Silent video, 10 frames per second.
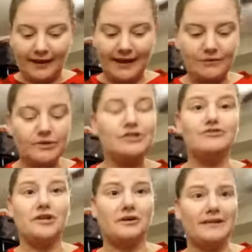and wouldn't
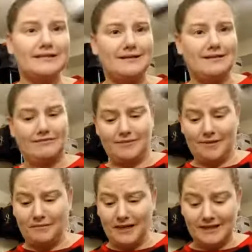you know it, with my
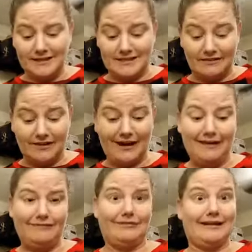meeting and stuff, I
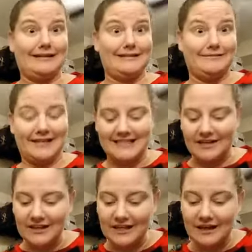forgot to write
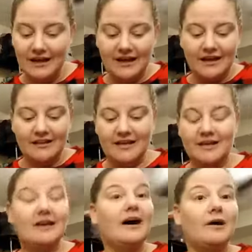down
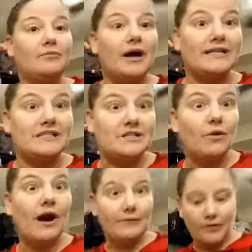the price. So
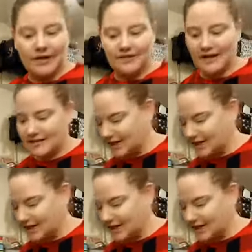I will get that